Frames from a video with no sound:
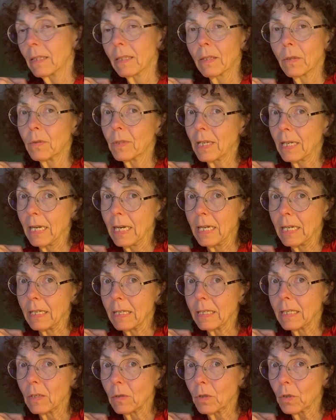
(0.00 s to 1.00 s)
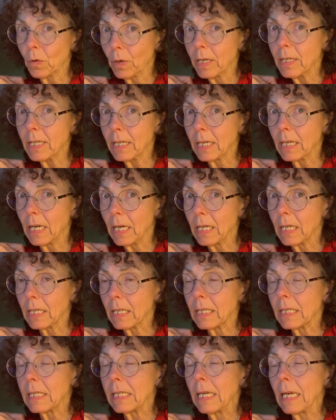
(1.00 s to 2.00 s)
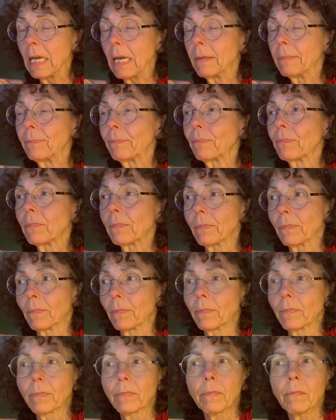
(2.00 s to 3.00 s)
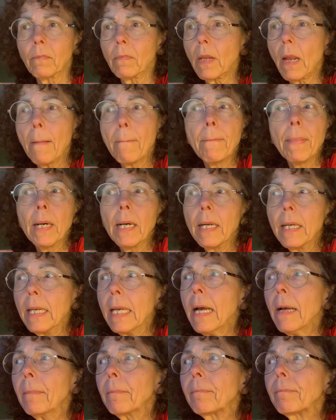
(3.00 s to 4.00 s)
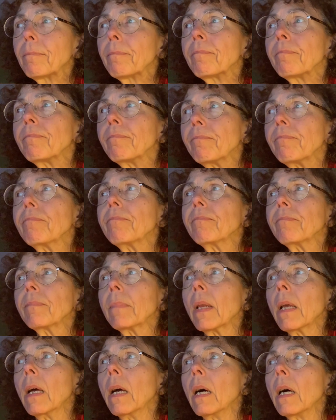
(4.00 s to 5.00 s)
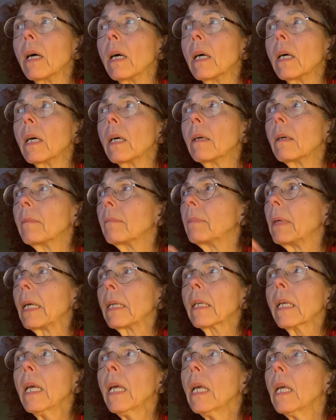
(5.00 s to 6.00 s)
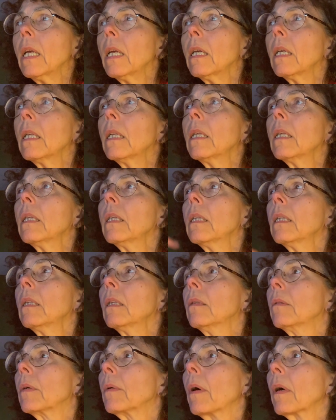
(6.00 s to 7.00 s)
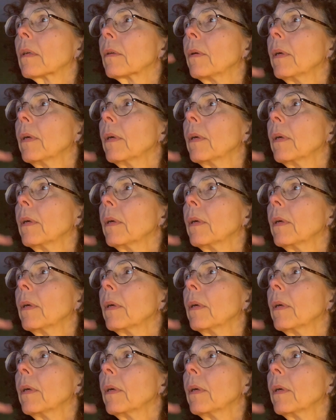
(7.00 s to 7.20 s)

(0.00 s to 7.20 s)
Those Canadians, those crazy Canadians, yeah. But yeah, met Gail, we walked